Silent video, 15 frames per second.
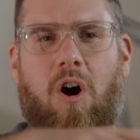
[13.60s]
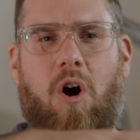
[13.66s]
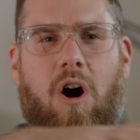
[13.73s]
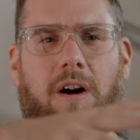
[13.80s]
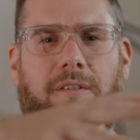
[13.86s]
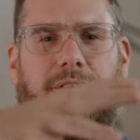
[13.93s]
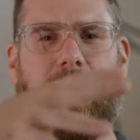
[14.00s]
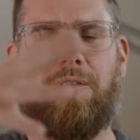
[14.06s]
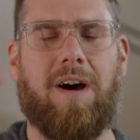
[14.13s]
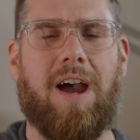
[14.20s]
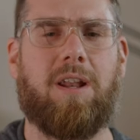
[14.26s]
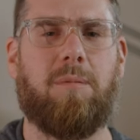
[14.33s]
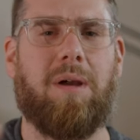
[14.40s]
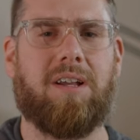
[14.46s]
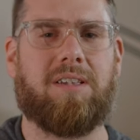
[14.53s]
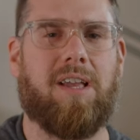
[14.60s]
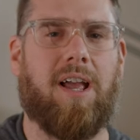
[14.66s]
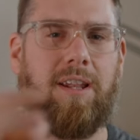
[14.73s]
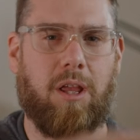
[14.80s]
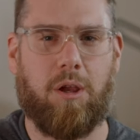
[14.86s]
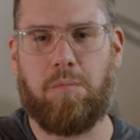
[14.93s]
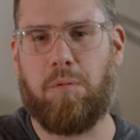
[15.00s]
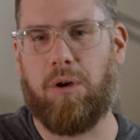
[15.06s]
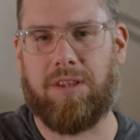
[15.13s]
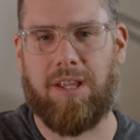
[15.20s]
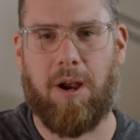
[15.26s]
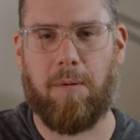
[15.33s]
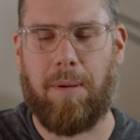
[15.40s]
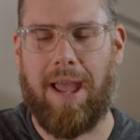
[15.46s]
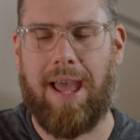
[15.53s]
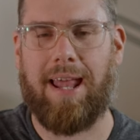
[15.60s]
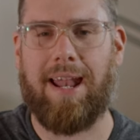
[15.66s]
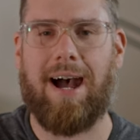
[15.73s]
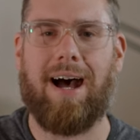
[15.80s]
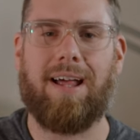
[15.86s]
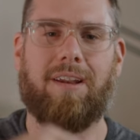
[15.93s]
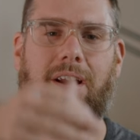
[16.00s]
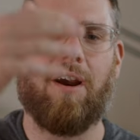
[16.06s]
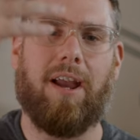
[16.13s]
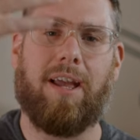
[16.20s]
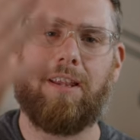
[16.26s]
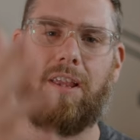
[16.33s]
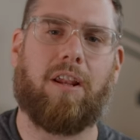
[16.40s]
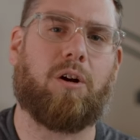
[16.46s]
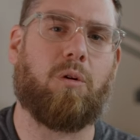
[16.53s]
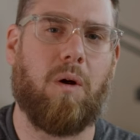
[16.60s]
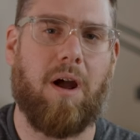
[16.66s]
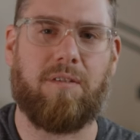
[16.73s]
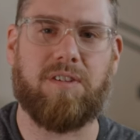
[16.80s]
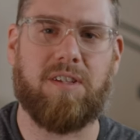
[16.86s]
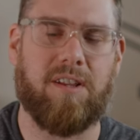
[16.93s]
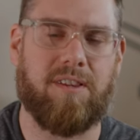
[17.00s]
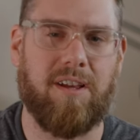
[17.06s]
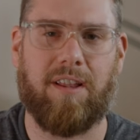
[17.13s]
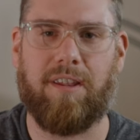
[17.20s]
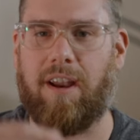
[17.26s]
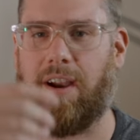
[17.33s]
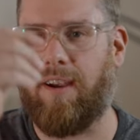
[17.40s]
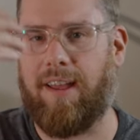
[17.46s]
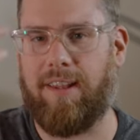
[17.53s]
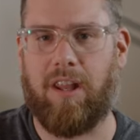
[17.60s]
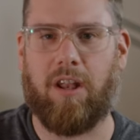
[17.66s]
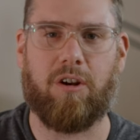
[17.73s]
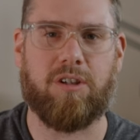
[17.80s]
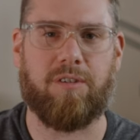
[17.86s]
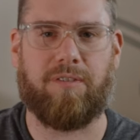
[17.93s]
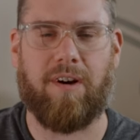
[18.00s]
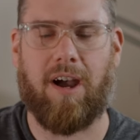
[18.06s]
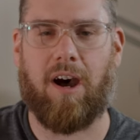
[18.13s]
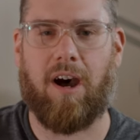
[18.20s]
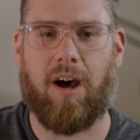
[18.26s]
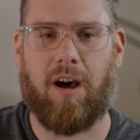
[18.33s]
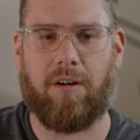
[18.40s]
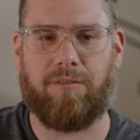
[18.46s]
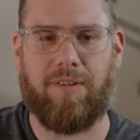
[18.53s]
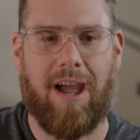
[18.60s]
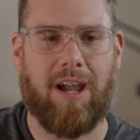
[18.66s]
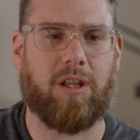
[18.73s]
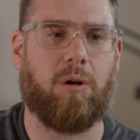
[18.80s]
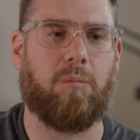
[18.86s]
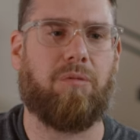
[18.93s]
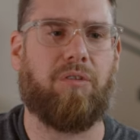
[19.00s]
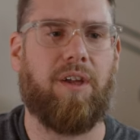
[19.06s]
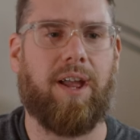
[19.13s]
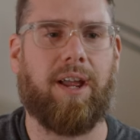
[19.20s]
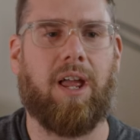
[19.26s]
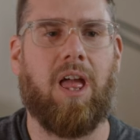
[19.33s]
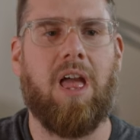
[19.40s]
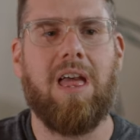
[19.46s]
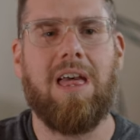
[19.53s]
off the Vitamix and you put their pad on there, and then the craft sits on there, and then there's a vacuum thing